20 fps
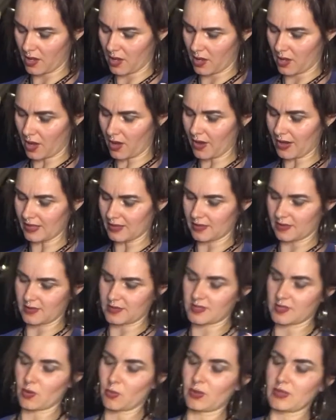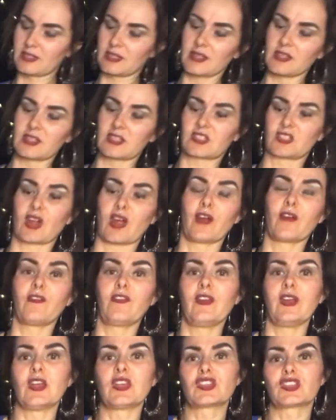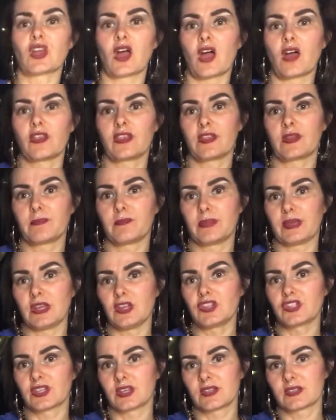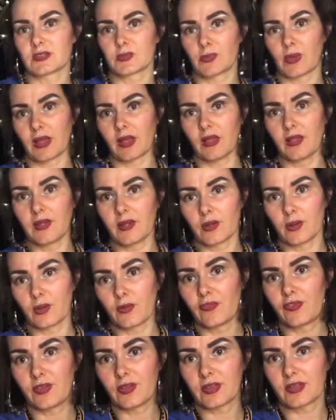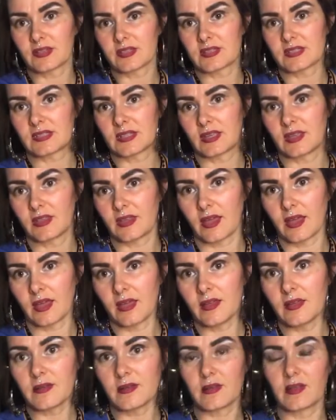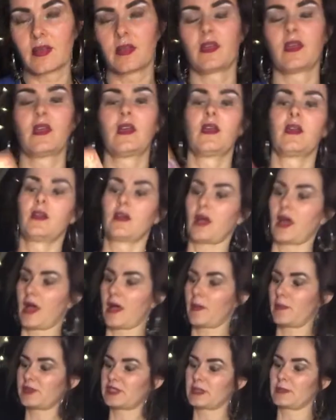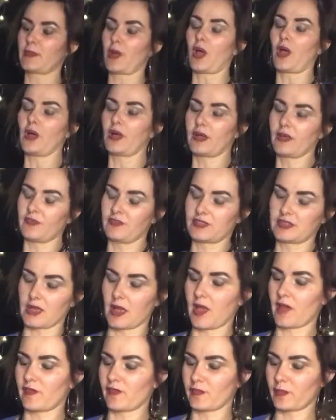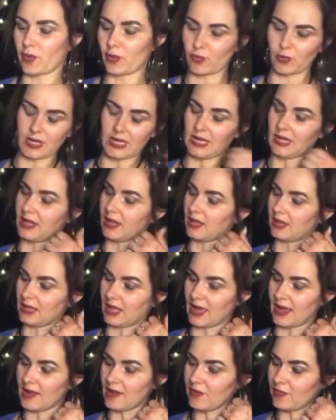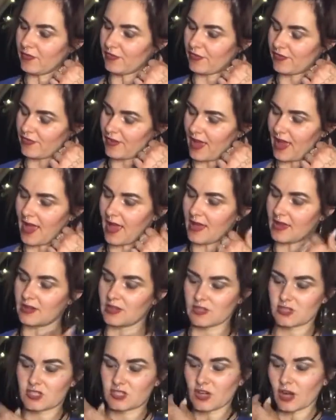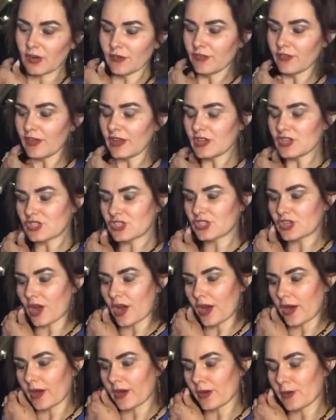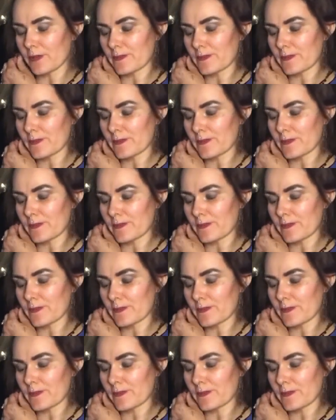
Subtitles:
All right, so we see a starfish on the beach as well. I don't know if you can see that. Symbolic of marine life, and starfish are